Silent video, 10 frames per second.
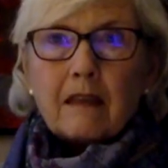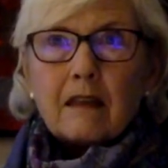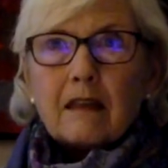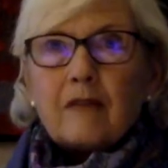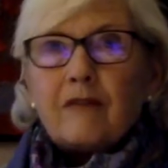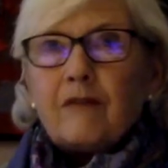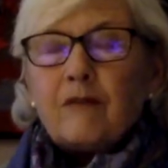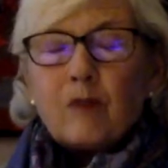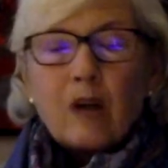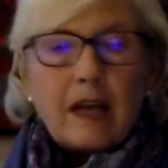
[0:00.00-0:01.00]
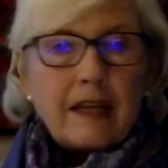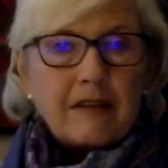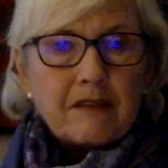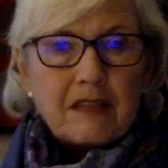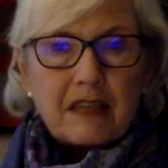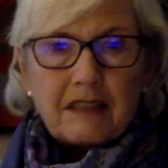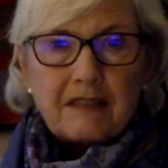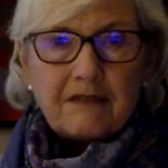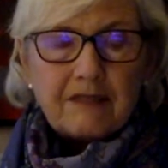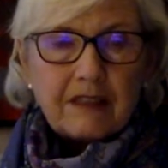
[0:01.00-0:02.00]
a variety of
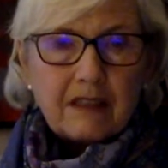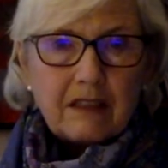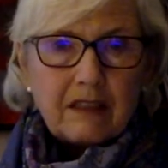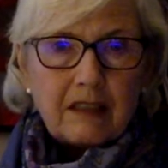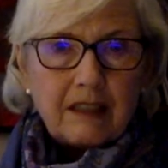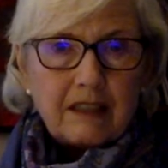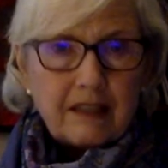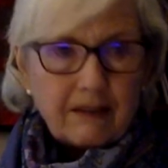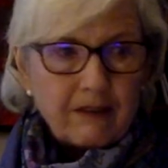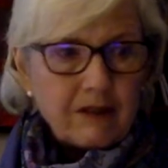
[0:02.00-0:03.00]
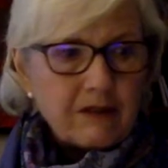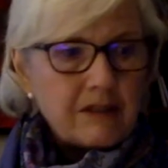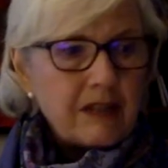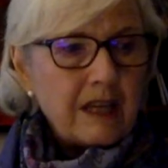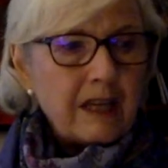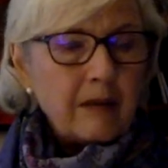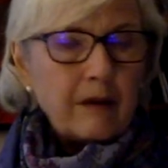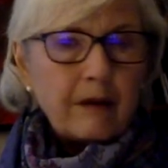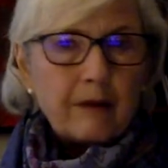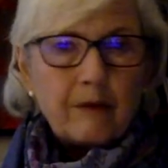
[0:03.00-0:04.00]
scientific endeavors
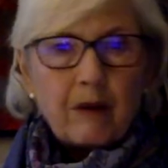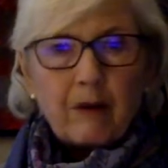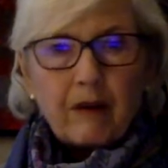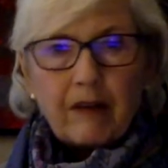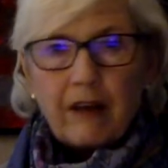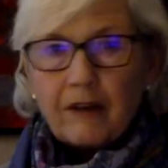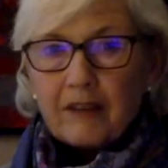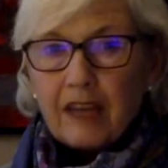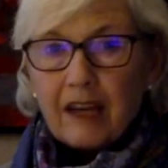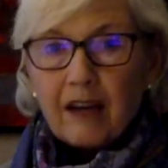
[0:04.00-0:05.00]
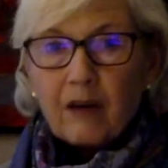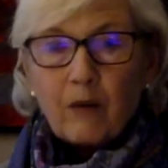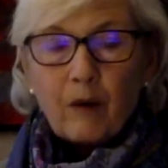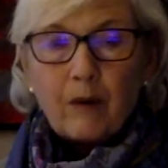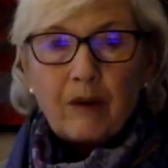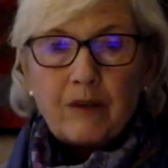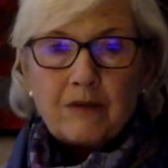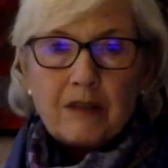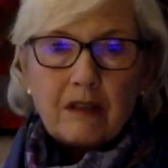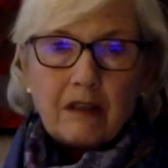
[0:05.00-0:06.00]
around healthcare where we're
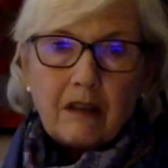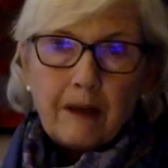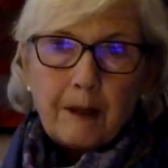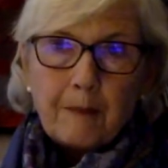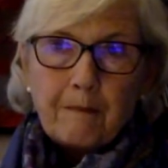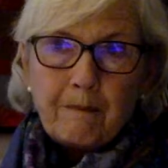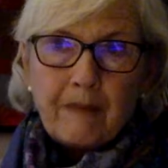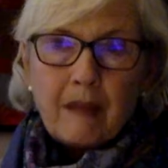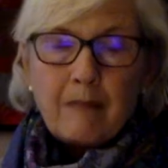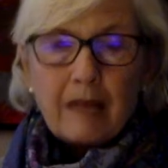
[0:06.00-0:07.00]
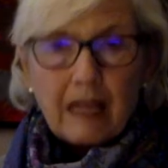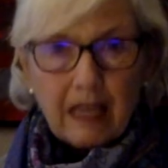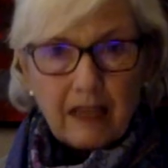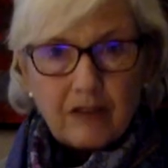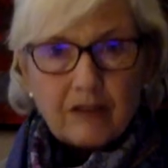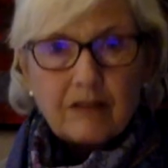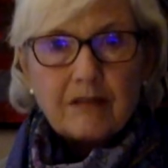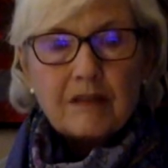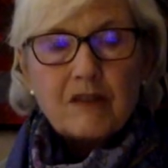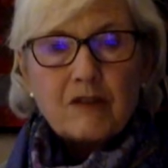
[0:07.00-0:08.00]
using
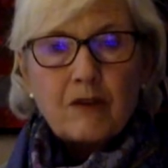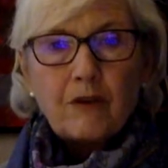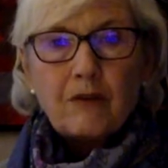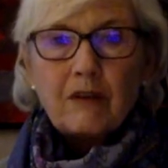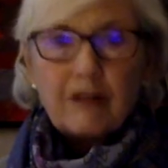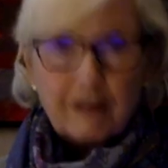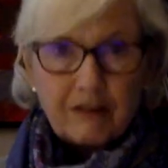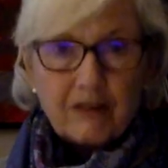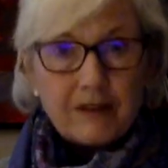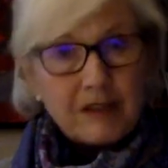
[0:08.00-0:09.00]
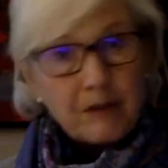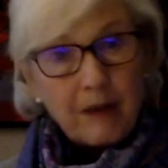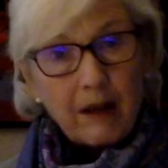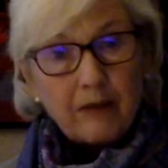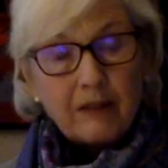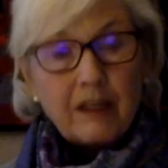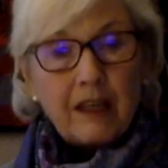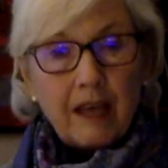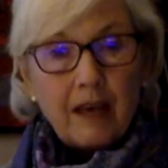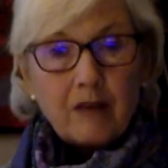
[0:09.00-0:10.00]
medications, and so there are theories around
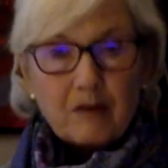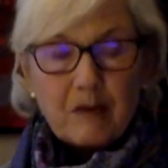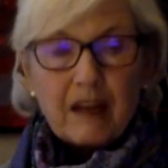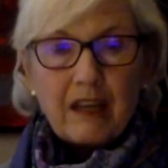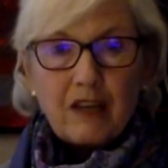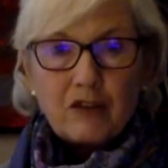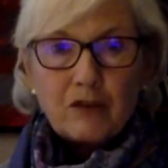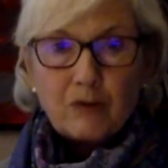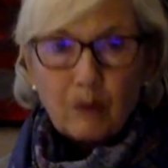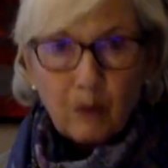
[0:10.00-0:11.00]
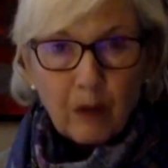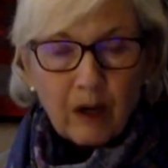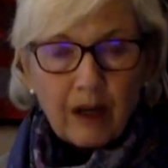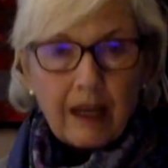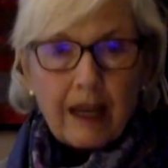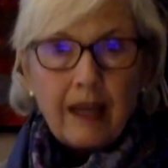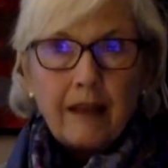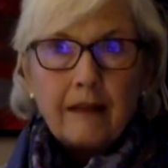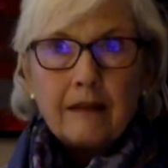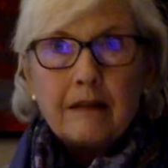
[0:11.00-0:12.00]
how those medications will work
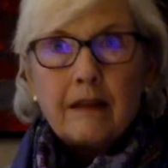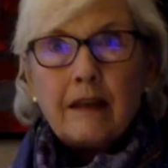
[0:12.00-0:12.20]
and